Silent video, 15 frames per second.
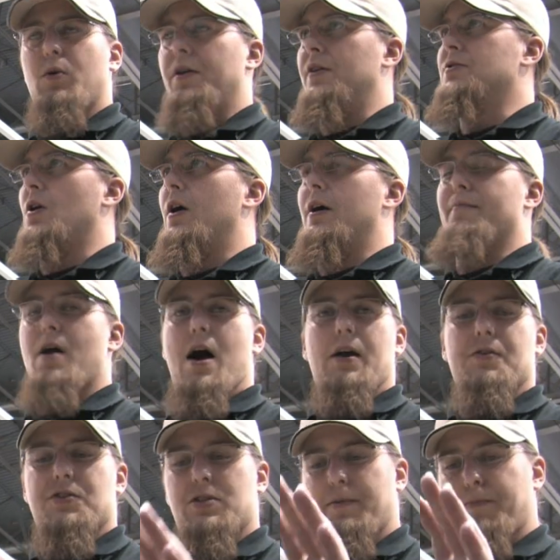one of the target
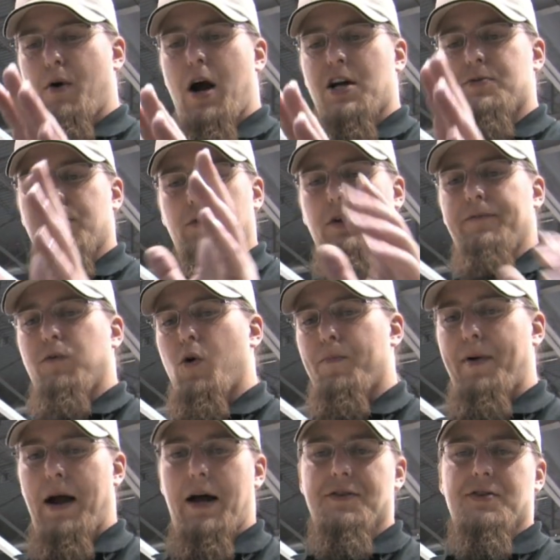models is approximately four
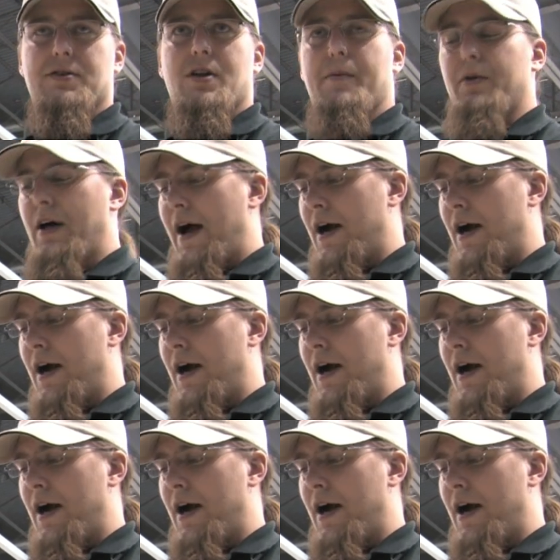pounds in double